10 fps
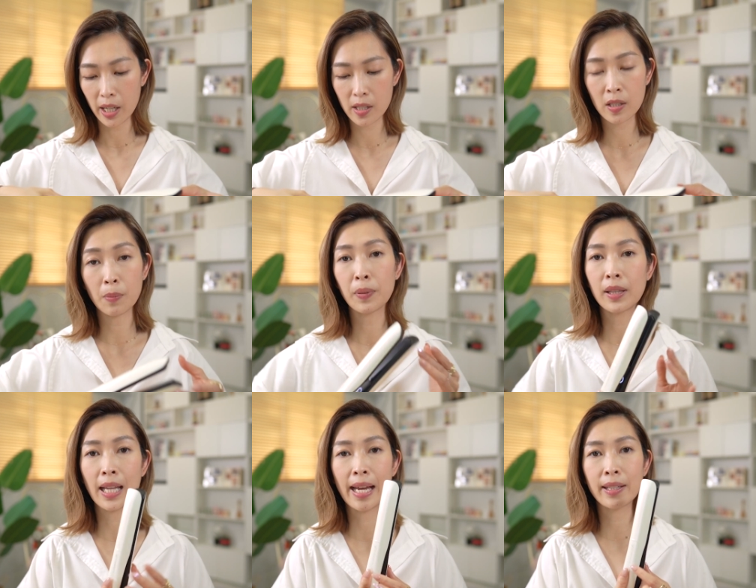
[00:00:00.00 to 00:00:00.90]
It's the
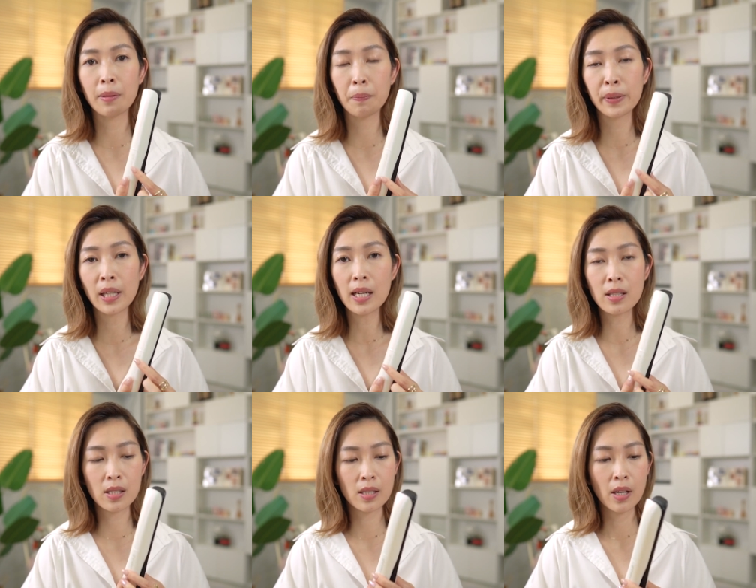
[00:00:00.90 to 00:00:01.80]
Platinum
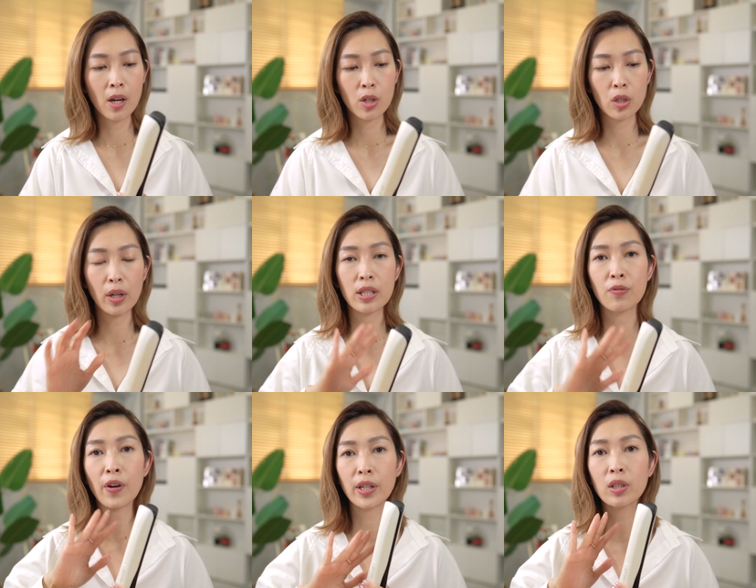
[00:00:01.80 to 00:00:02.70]
Plus, so it's
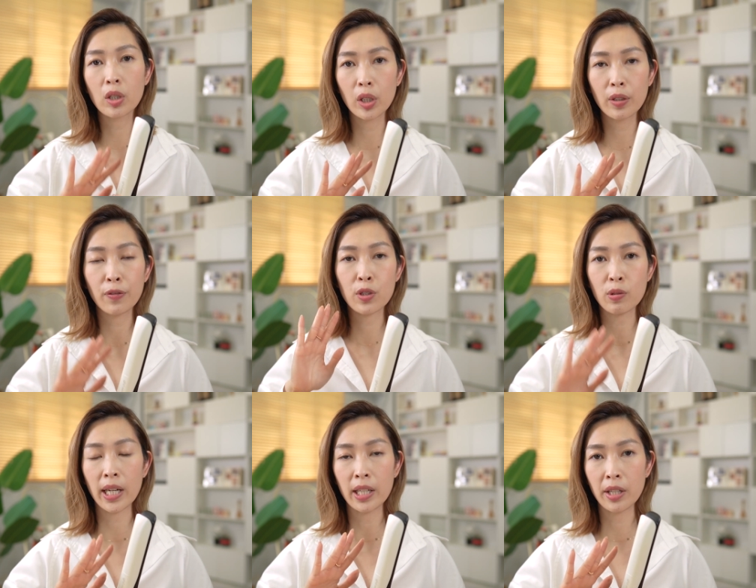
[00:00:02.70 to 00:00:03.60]
very good for
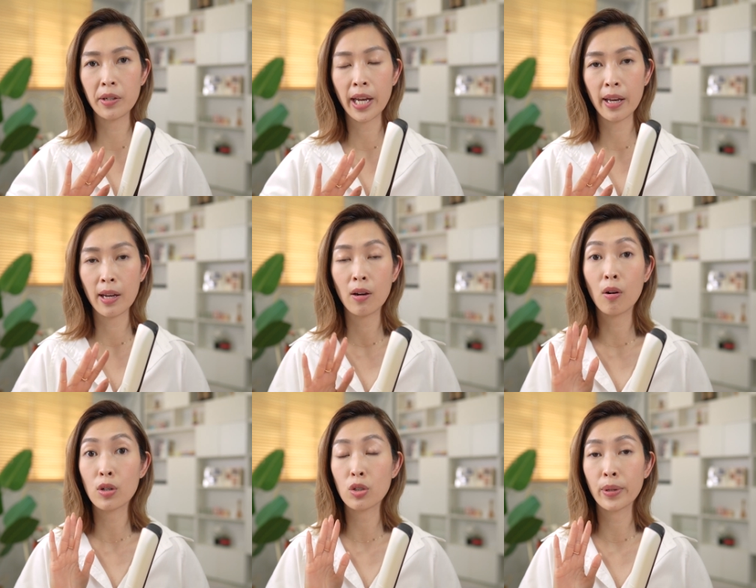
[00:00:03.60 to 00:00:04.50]
straightening your hair
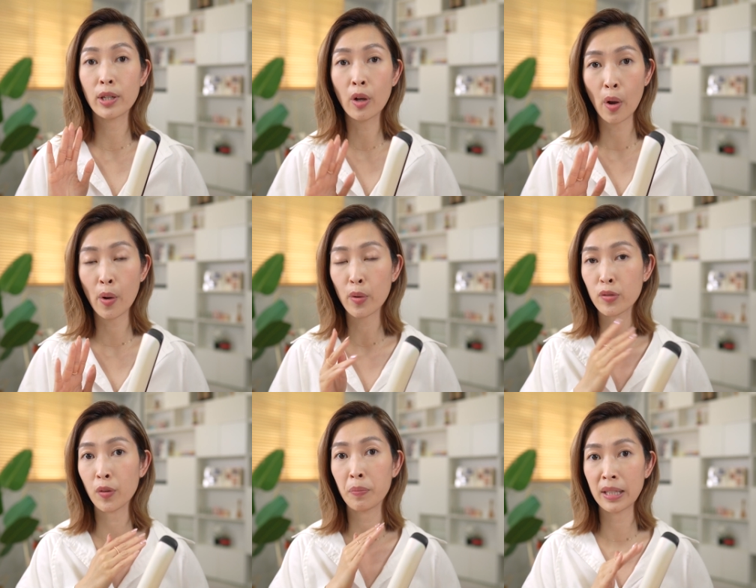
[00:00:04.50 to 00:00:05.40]
or doing
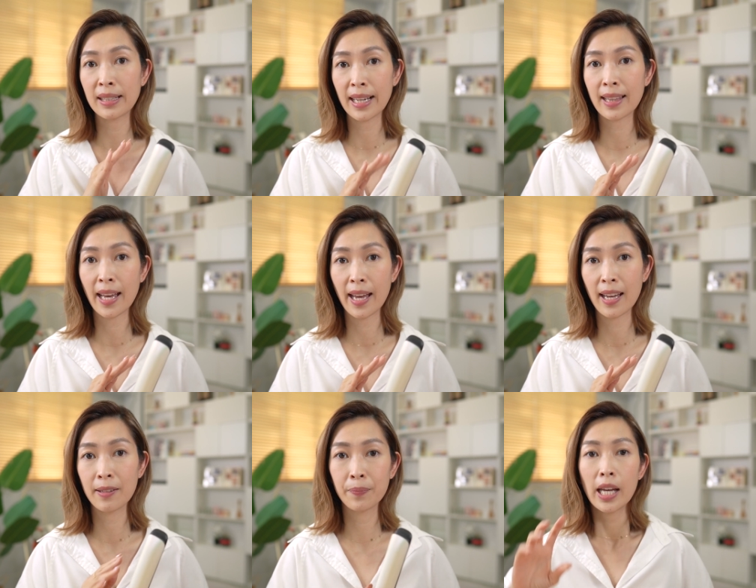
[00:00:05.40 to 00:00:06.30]
curls for mid-length hair.
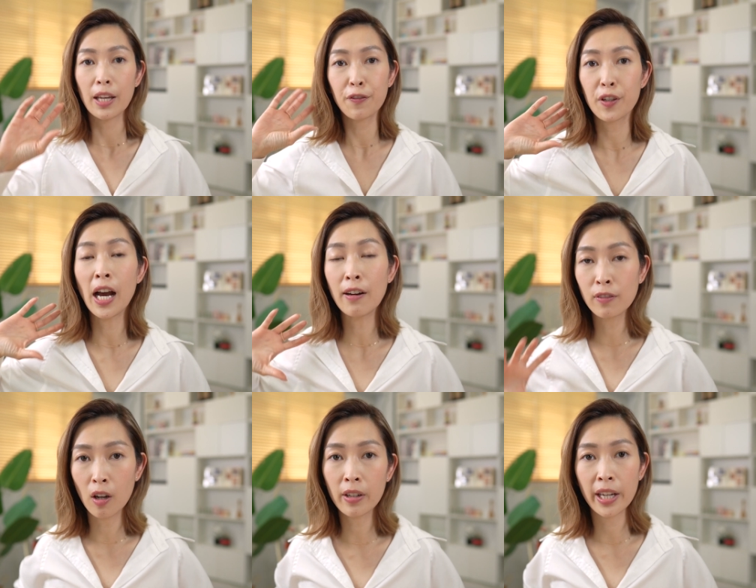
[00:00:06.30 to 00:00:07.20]
If you
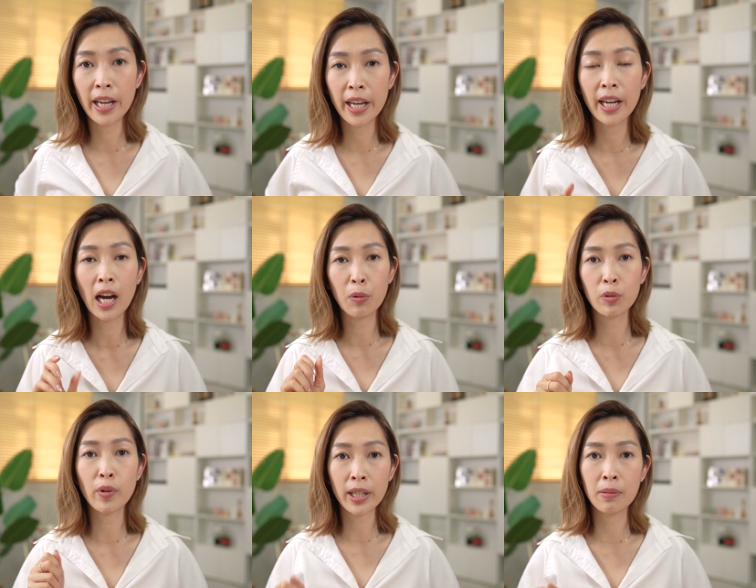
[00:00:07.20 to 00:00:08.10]
have longer hair, I
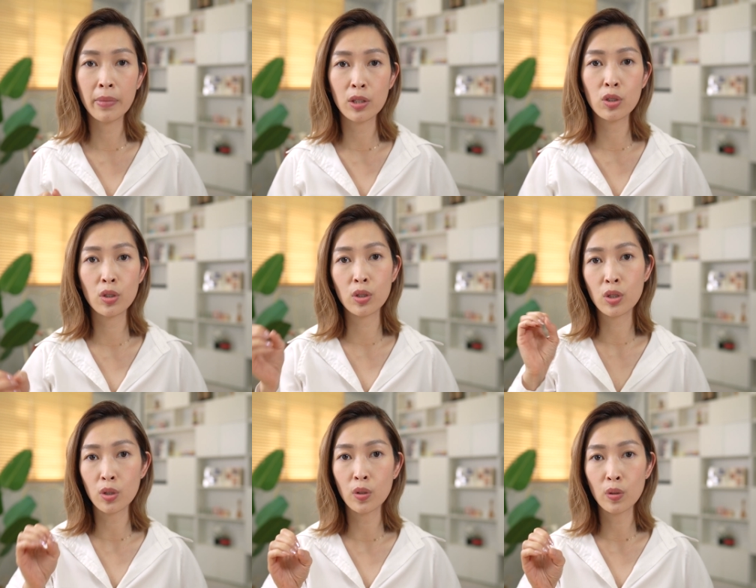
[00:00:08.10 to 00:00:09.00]
would recommend you
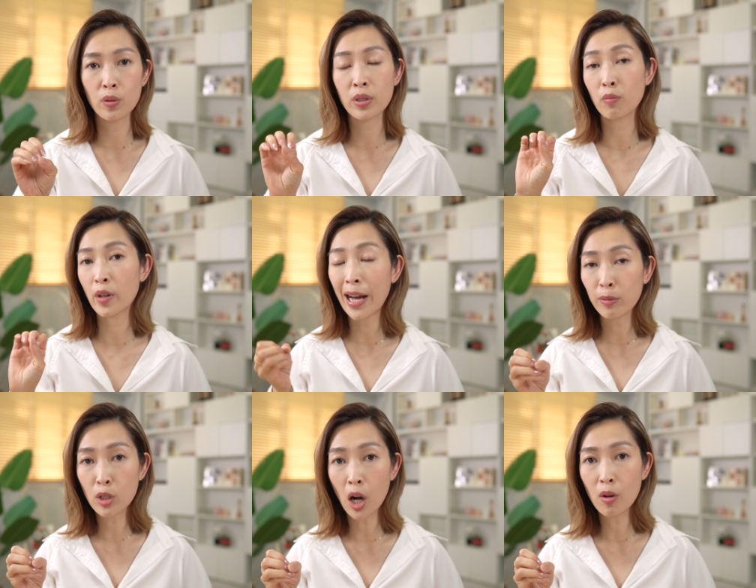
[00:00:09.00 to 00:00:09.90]
to use
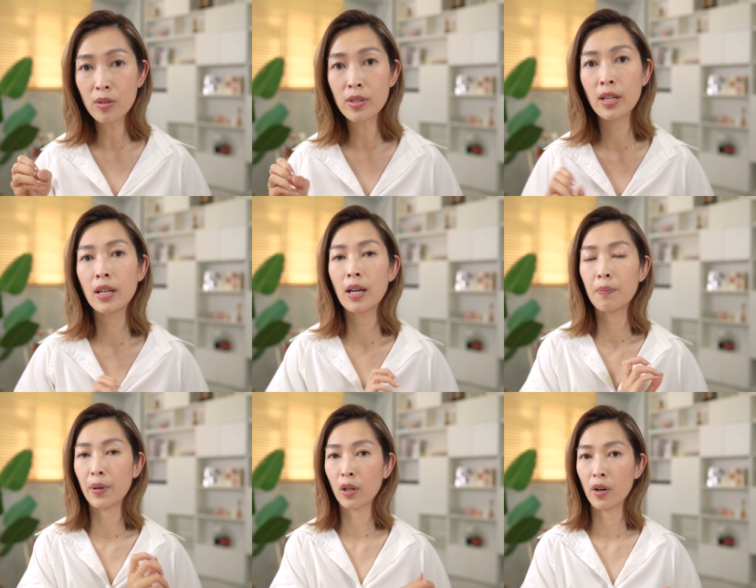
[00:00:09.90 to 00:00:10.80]
round tongs
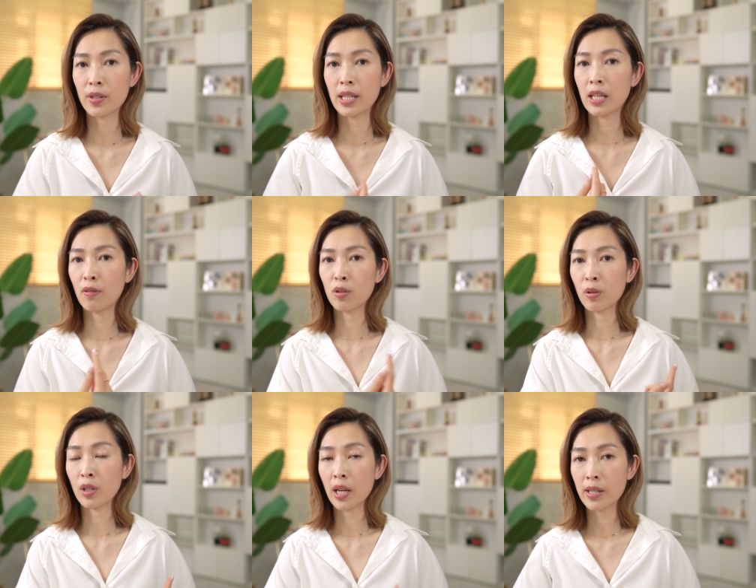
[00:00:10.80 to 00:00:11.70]
because it gives
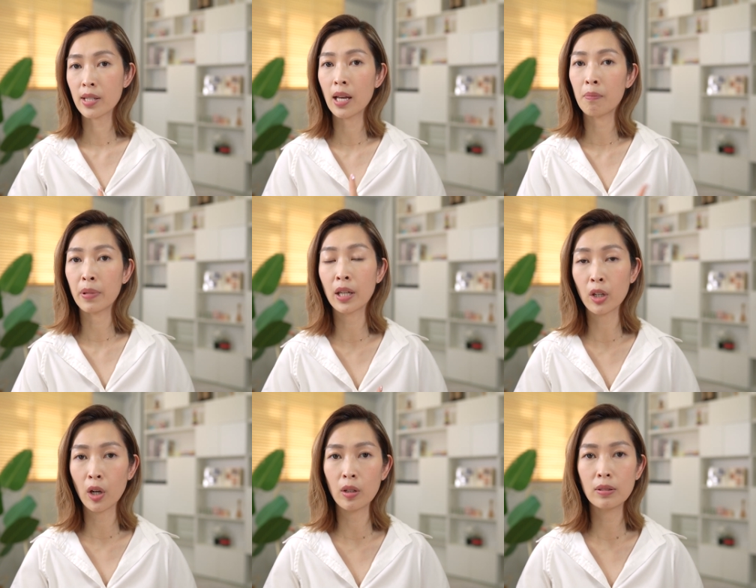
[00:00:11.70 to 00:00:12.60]
you a nicer and
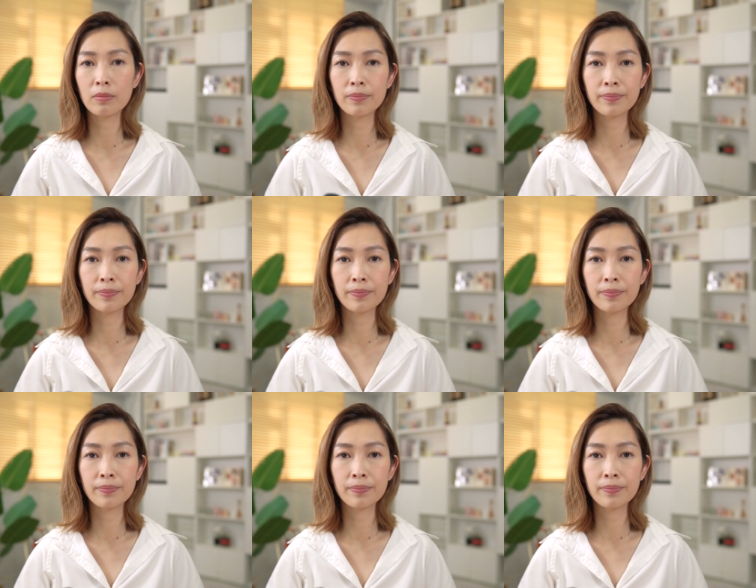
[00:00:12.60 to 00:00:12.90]
bigger curl.